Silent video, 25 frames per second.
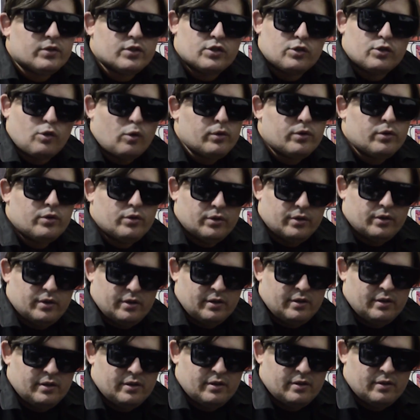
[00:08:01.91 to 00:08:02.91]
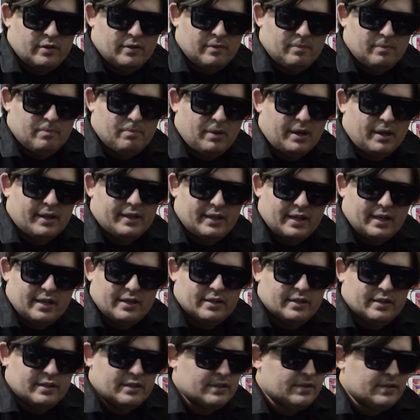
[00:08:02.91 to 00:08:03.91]
so good by the end
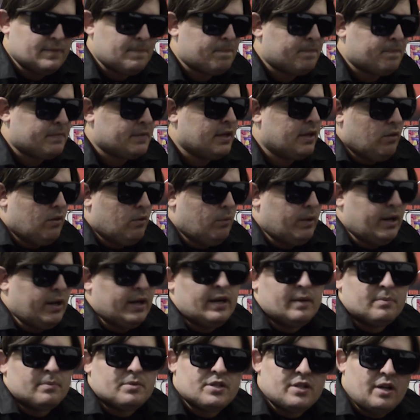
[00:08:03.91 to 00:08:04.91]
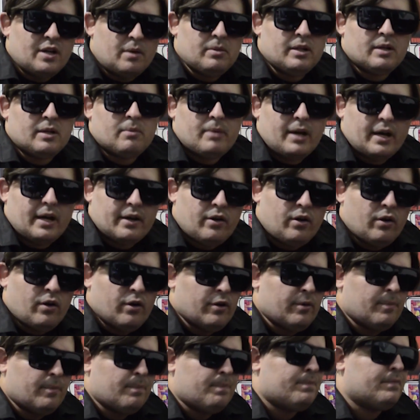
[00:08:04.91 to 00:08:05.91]
of this. We ended up stumbling back
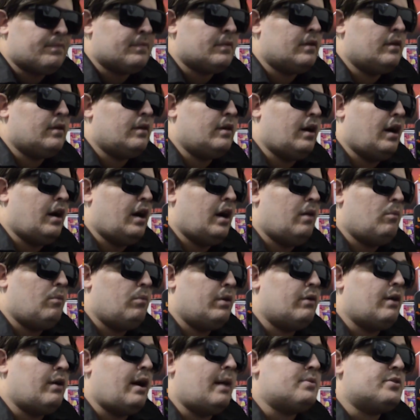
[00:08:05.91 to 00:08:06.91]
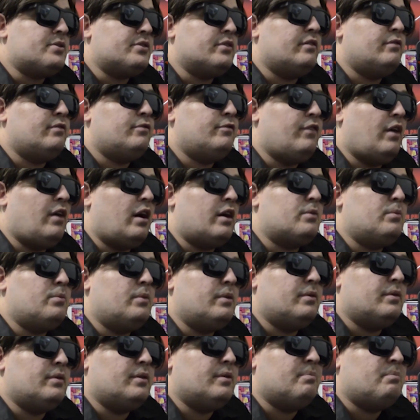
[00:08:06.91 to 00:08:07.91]
home. We were absolutely fucked.
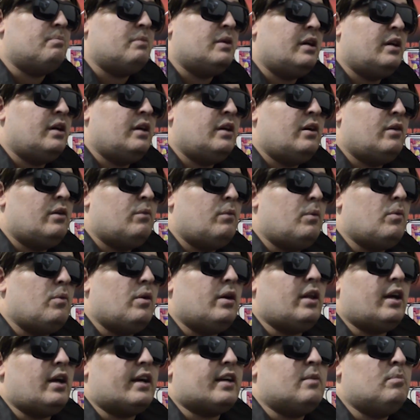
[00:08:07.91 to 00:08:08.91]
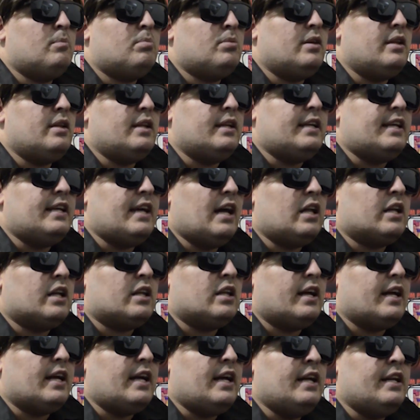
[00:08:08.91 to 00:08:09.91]
We weren't like completely yelling
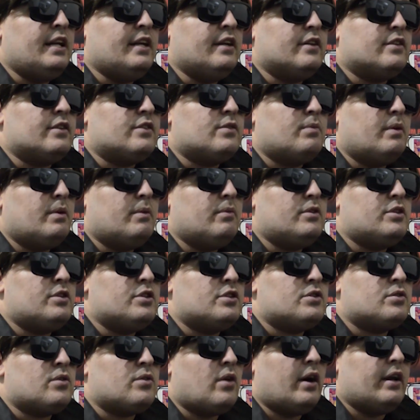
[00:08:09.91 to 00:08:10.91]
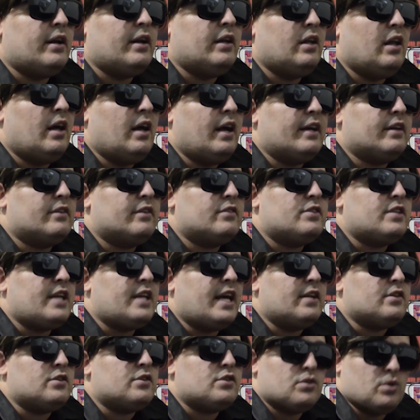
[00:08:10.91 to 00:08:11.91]
like idiots. We were just trying to like
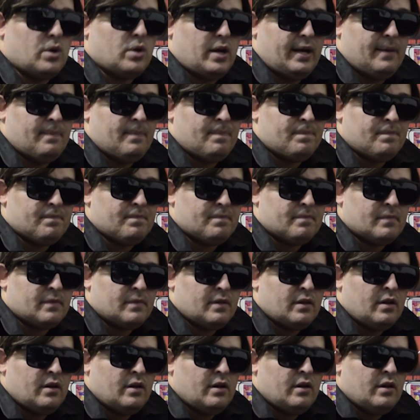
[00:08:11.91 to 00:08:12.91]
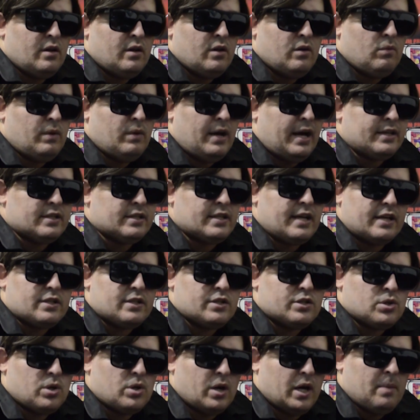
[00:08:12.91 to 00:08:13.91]
stand straight. We had to catch
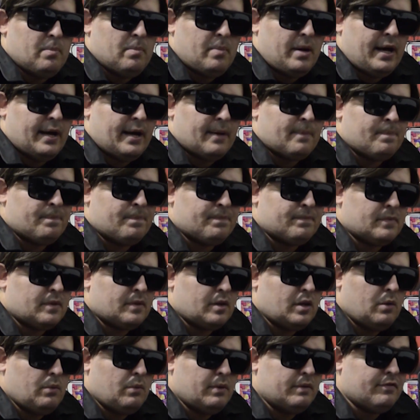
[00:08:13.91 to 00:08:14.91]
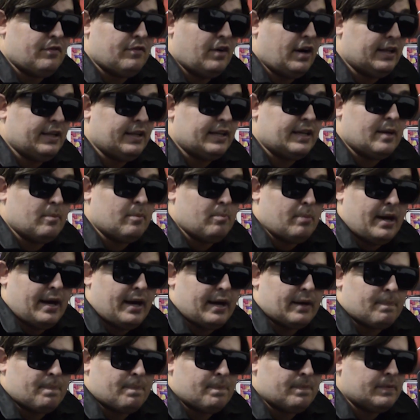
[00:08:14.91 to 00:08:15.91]
a train back. We finally get
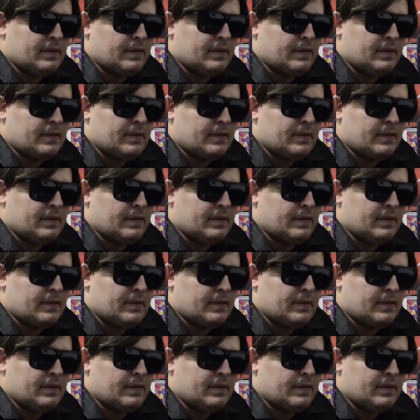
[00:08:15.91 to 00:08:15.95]
back,